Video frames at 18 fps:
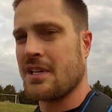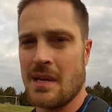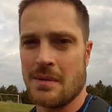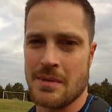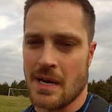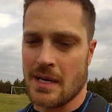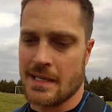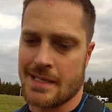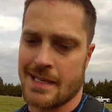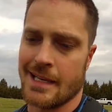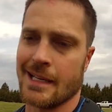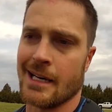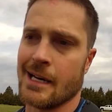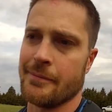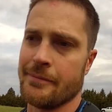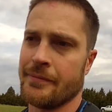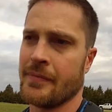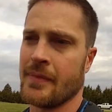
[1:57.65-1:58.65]
keep trying to set
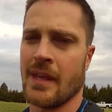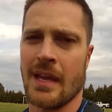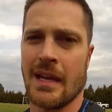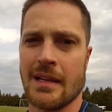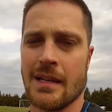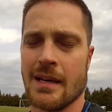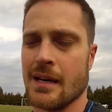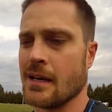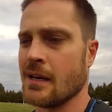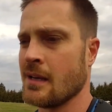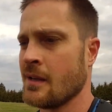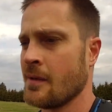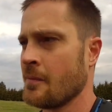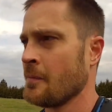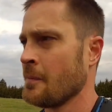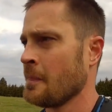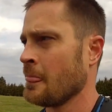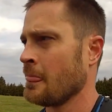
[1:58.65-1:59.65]
up and
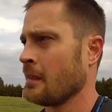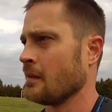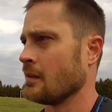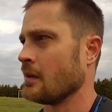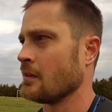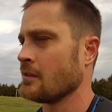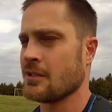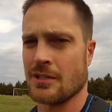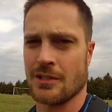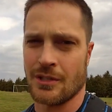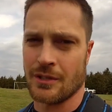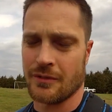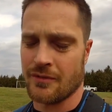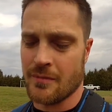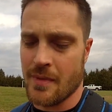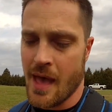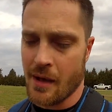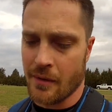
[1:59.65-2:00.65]
you know, just learn
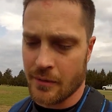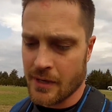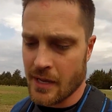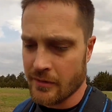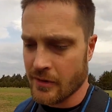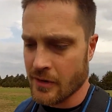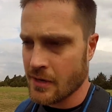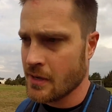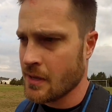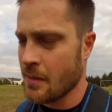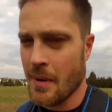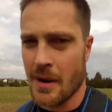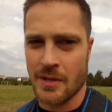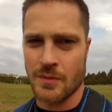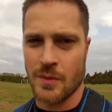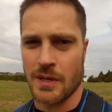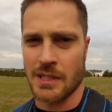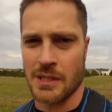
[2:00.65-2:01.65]
from that. Whatever, I might
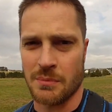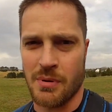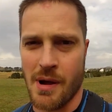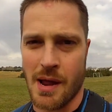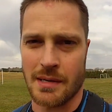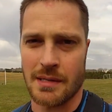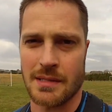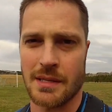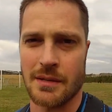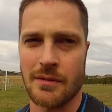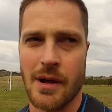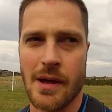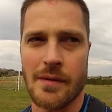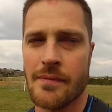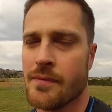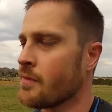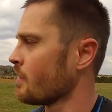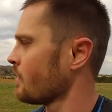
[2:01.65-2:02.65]
as well get the practice in, right?